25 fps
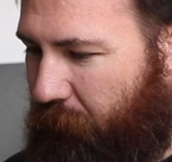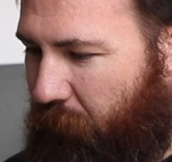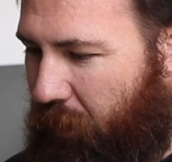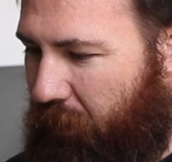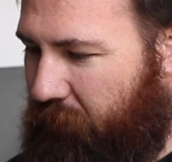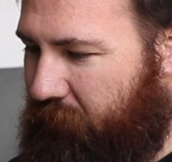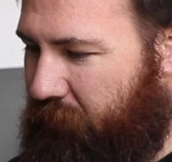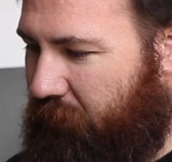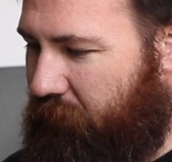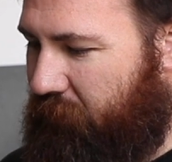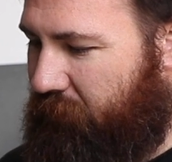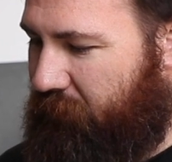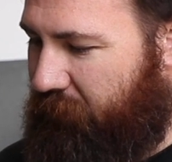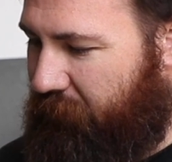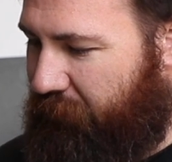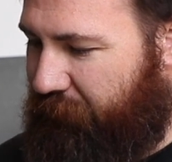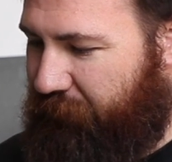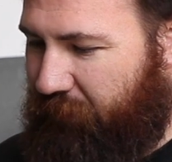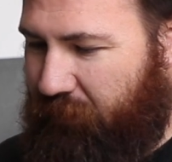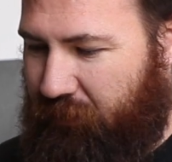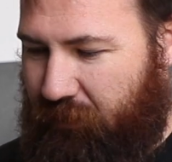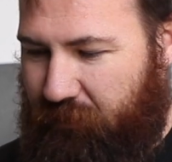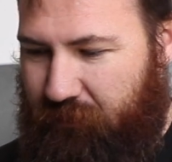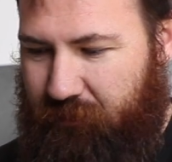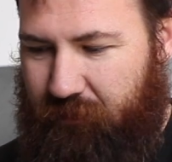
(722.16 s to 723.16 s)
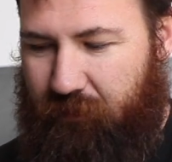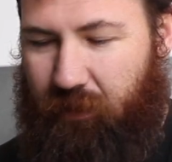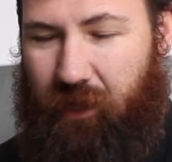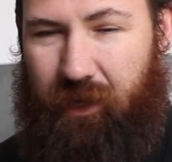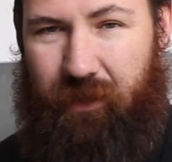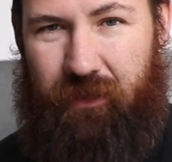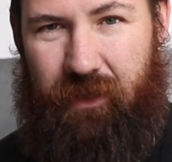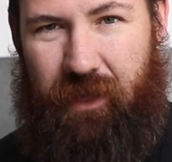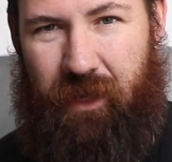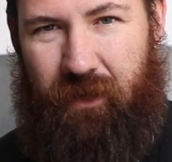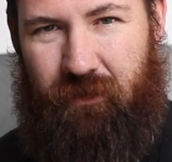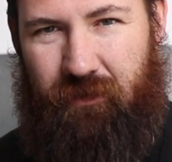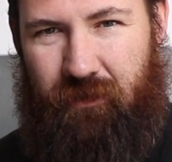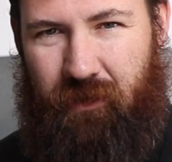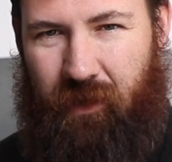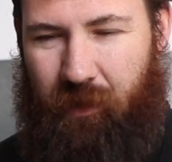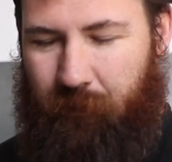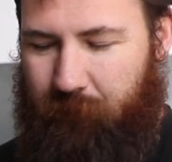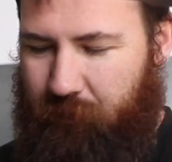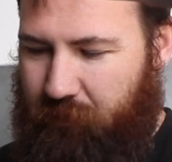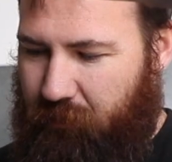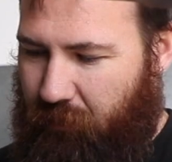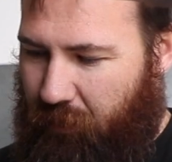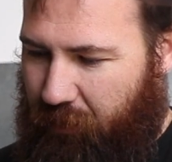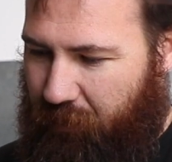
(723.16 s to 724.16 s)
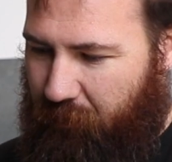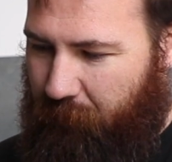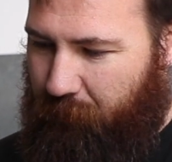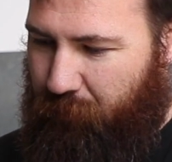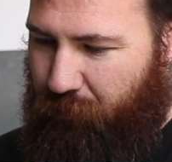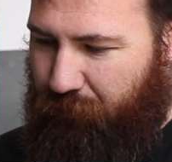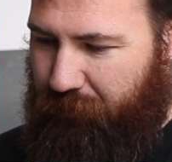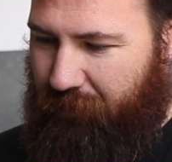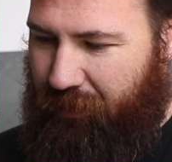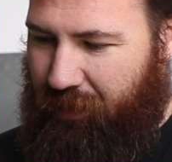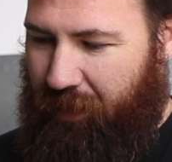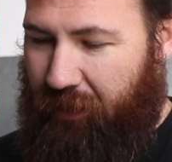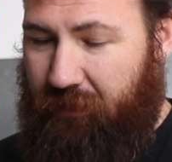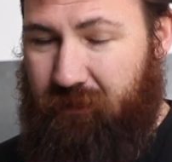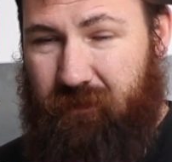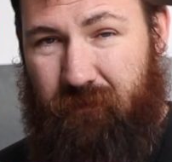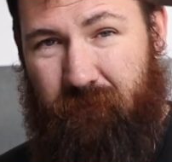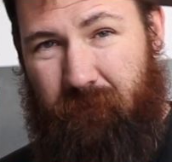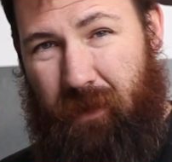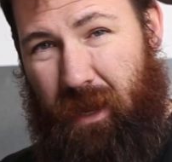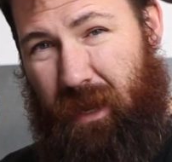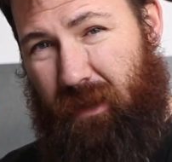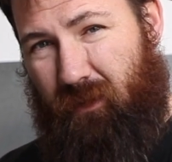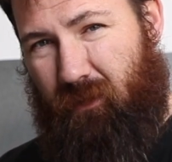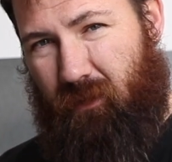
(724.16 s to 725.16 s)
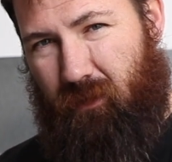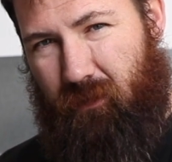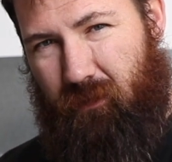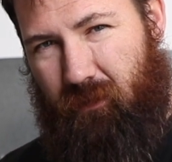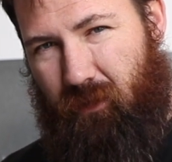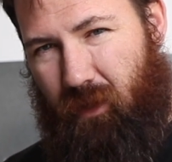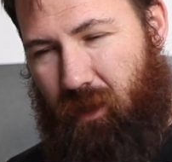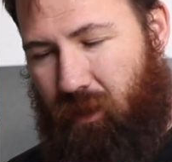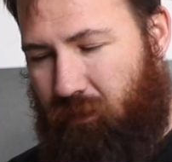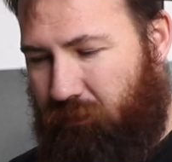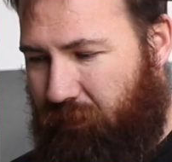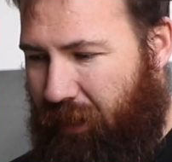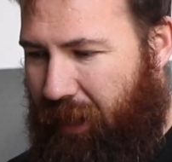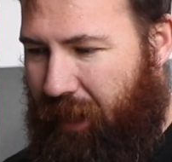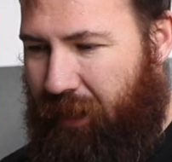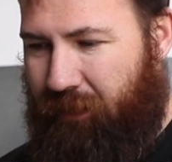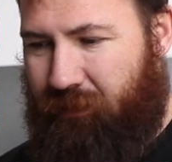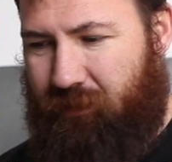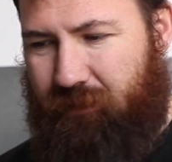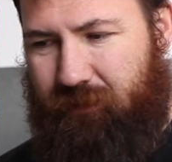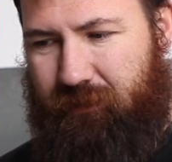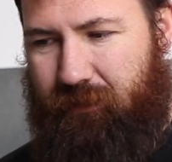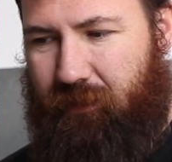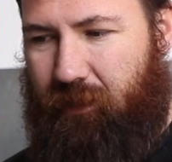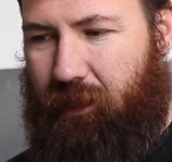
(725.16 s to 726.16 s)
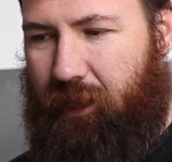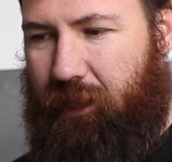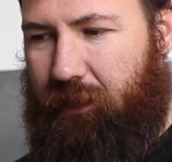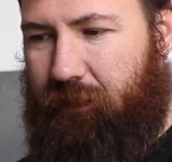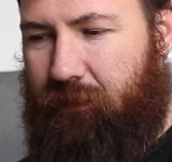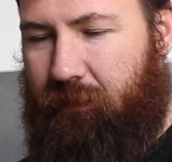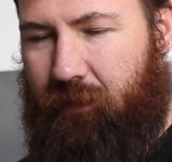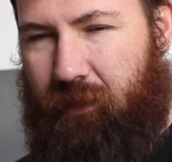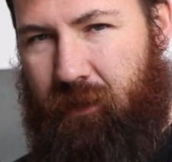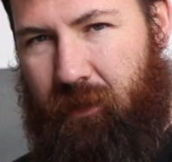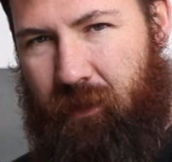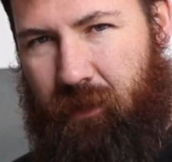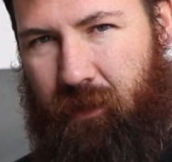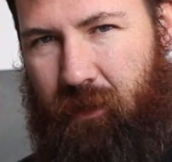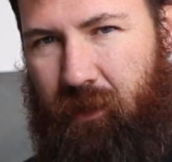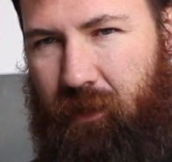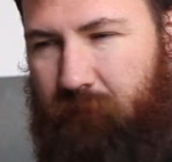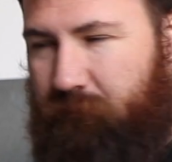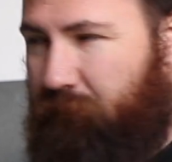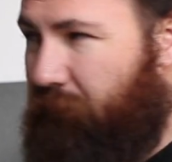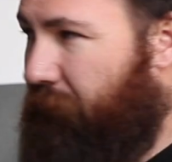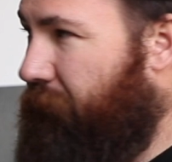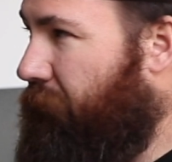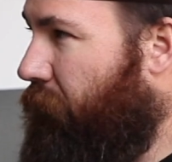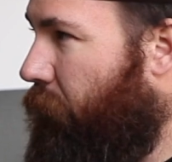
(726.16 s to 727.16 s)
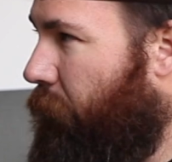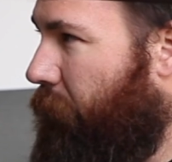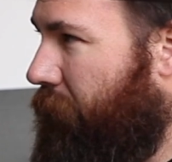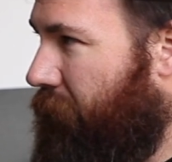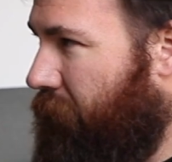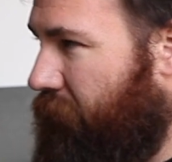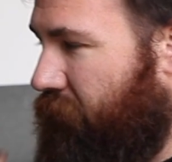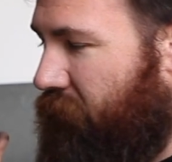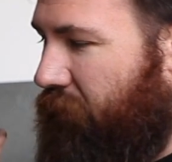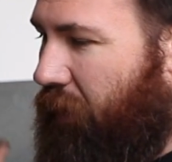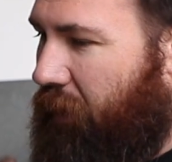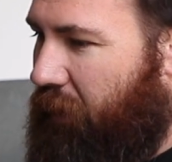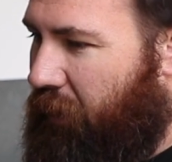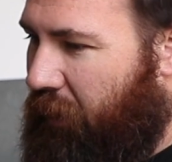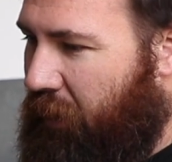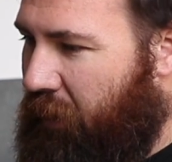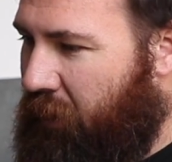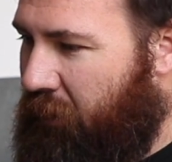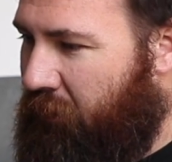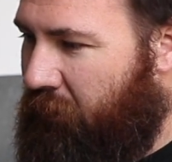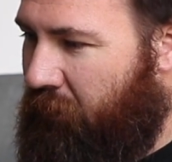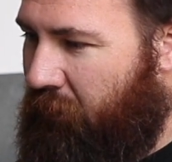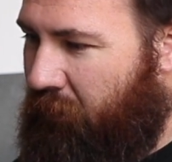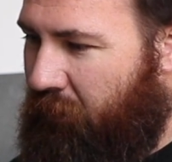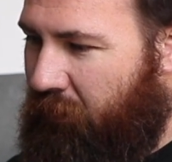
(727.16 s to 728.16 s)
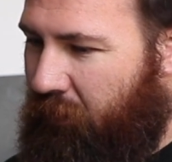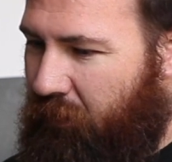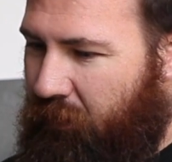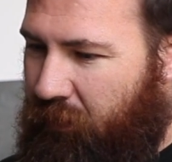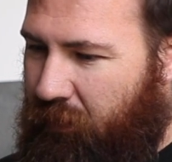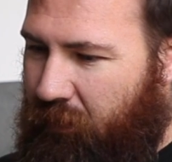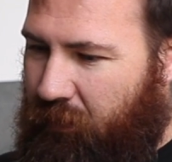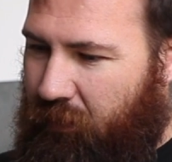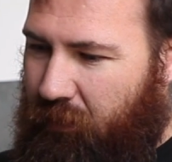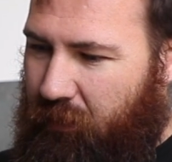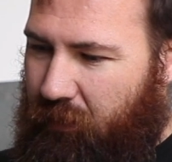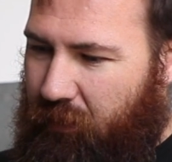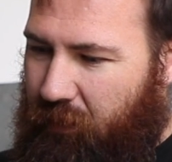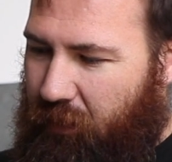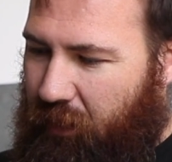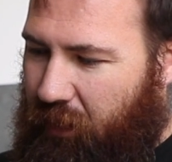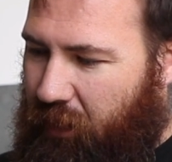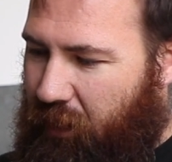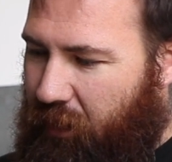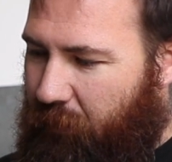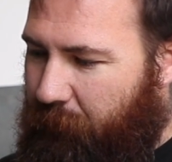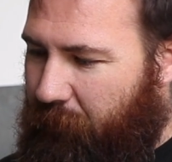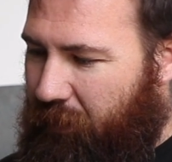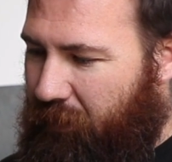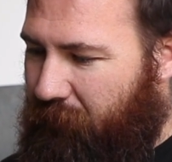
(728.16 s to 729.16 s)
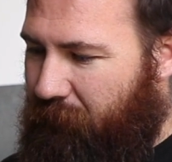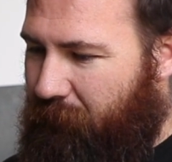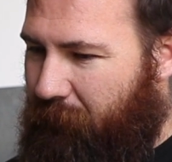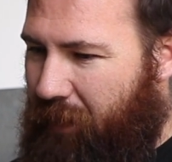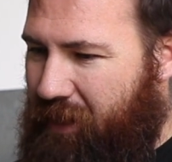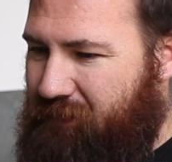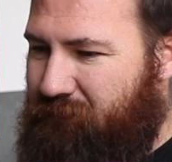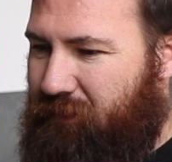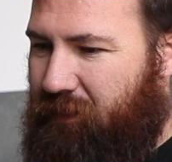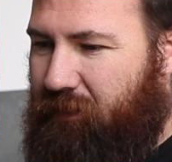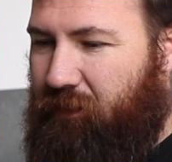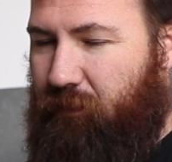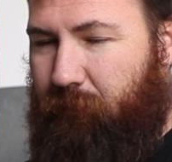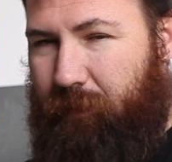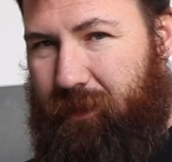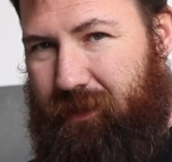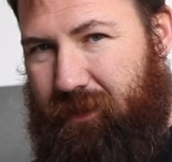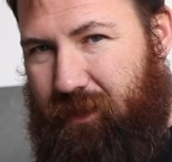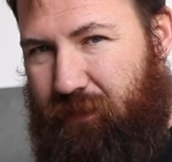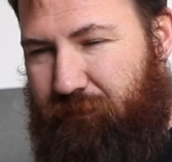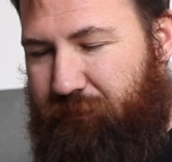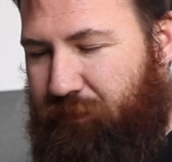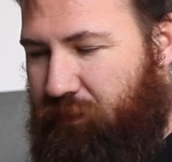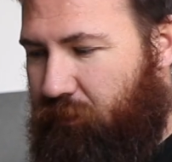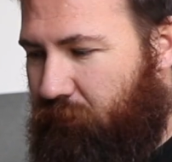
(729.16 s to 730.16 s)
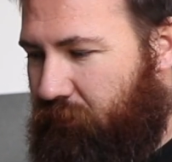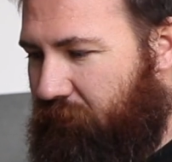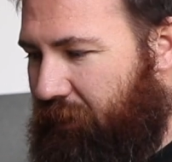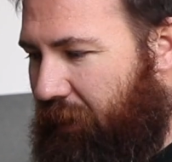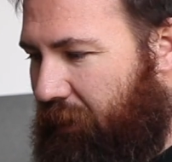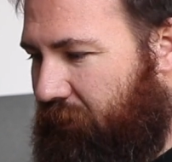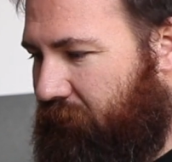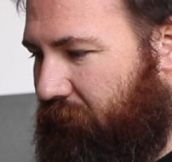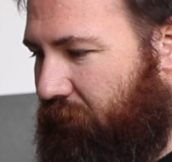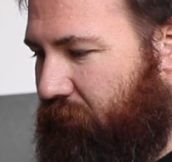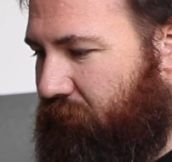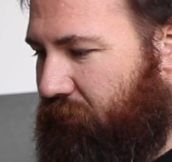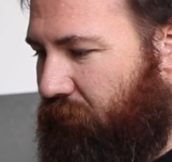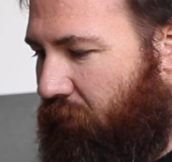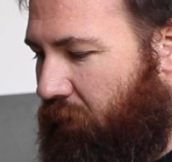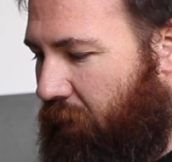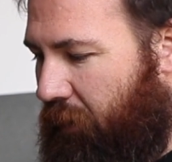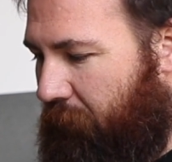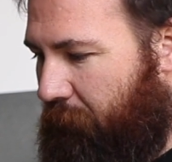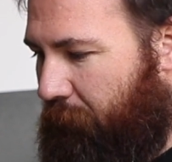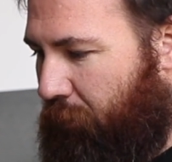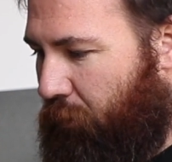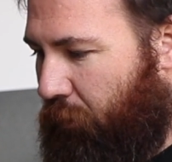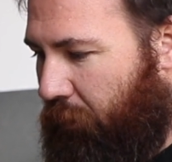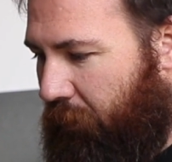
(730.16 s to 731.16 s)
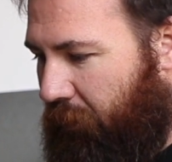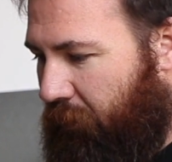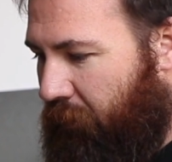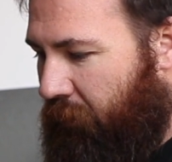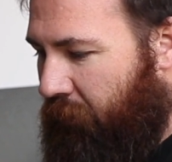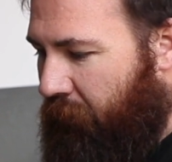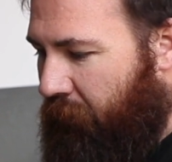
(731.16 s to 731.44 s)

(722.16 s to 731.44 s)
We're actually just lifting this side of the engine up so I can put the engine mount on the underside before we can chuck it in. It may be a little bit difficult to actually try and put